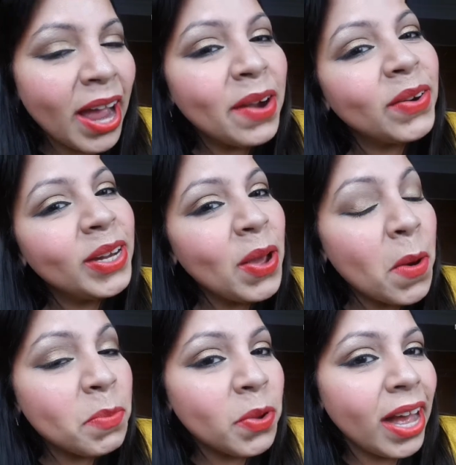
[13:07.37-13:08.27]
I really
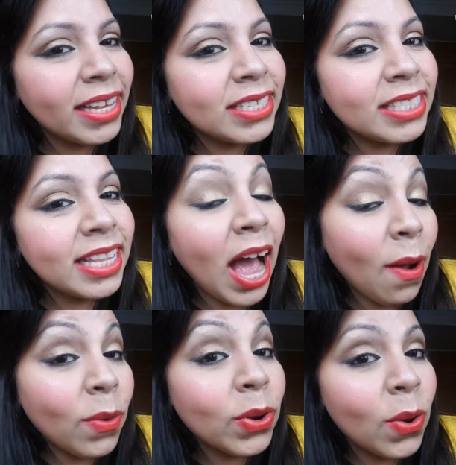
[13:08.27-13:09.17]
hope you guys
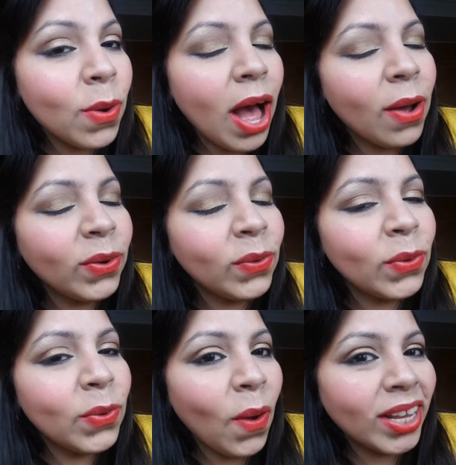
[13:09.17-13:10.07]
now know how to
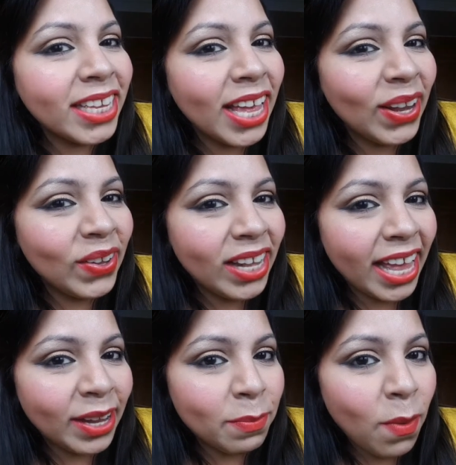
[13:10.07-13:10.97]
rock yellow
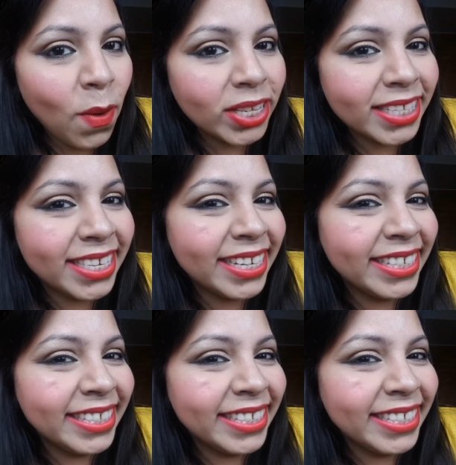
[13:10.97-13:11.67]
like boss.